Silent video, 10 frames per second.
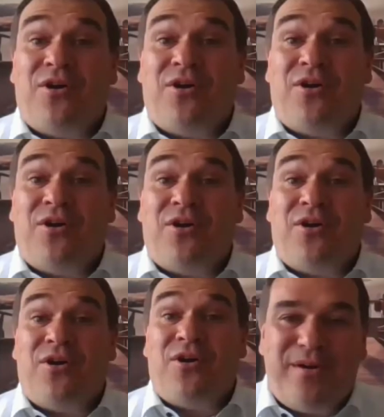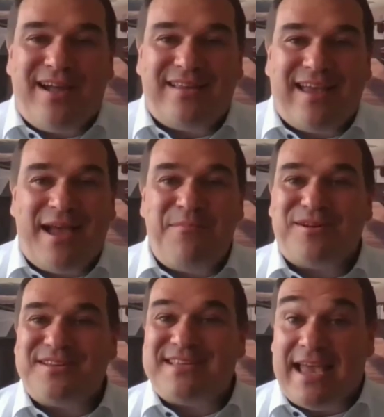We are prepared.
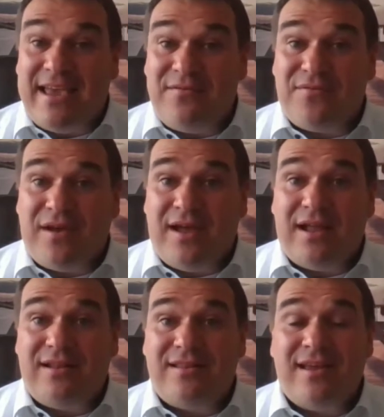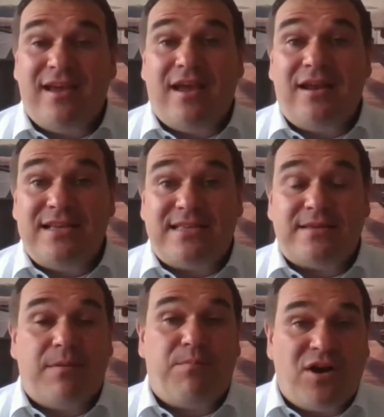Hamburg is safe, and it
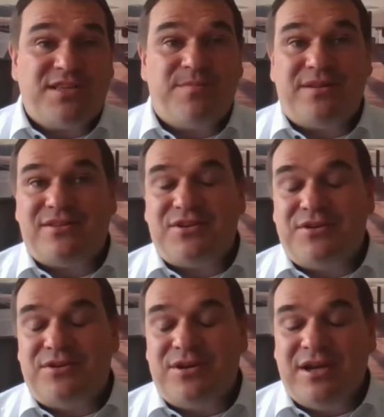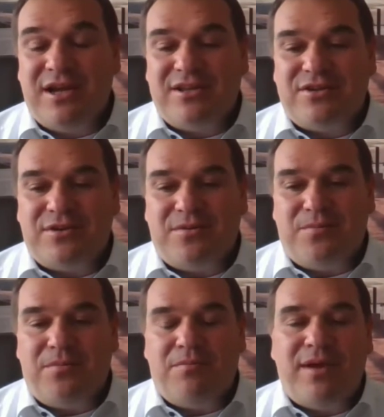is possible to
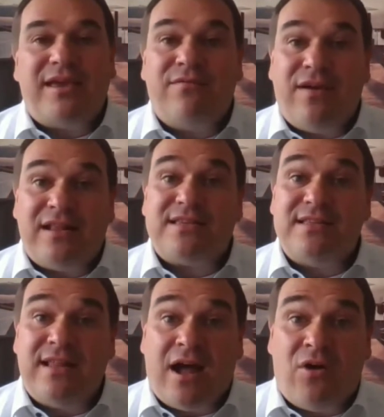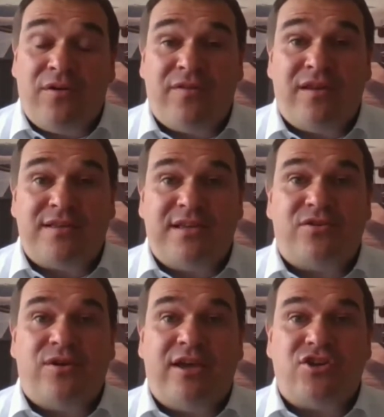make events now in the
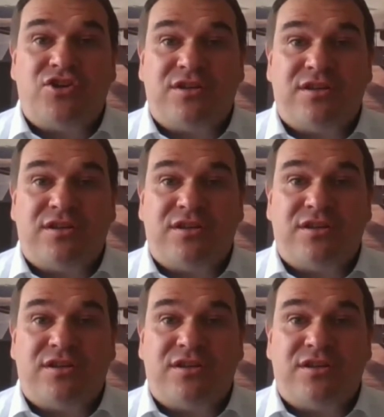situation.